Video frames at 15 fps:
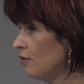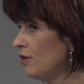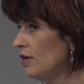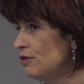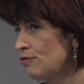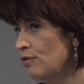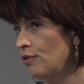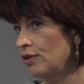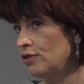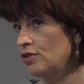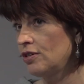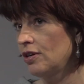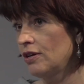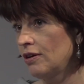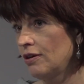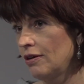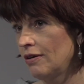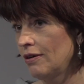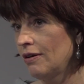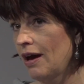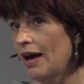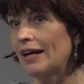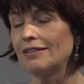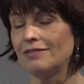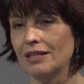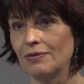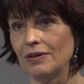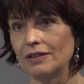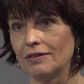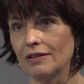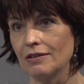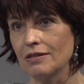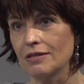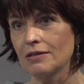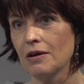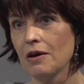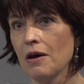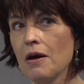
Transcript: research activities.